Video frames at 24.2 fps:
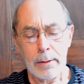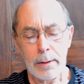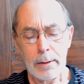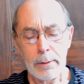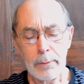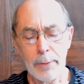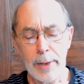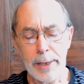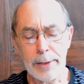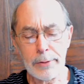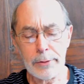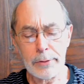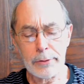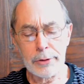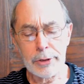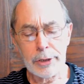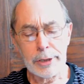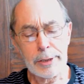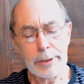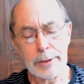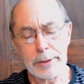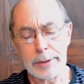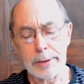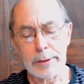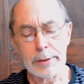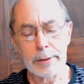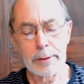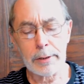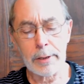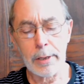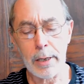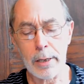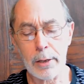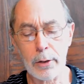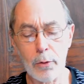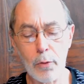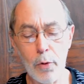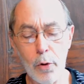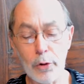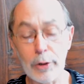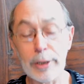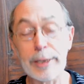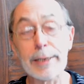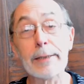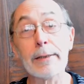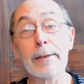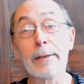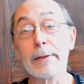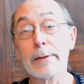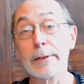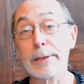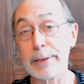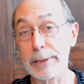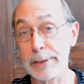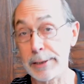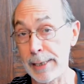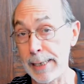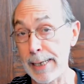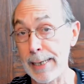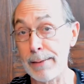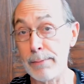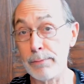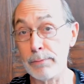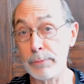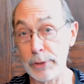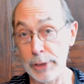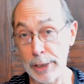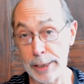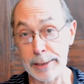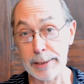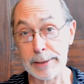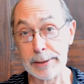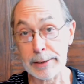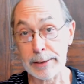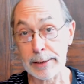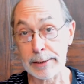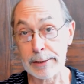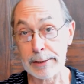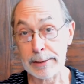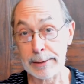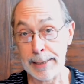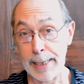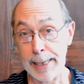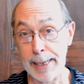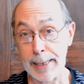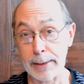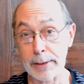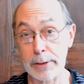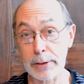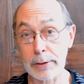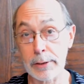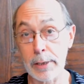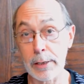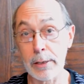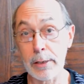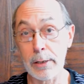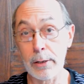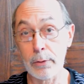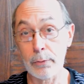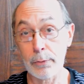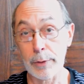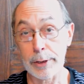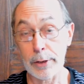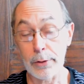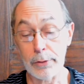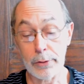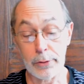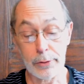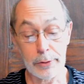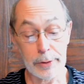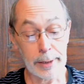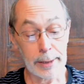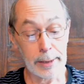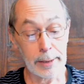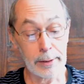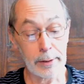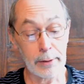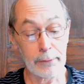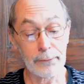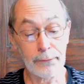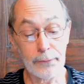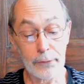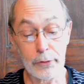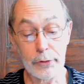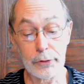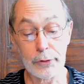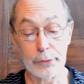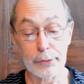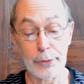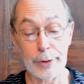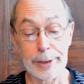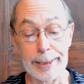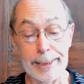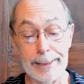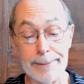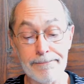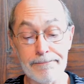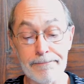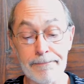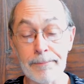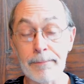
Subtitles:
Rather, Jesus, quoting the same Genesis text we heard in the first reading,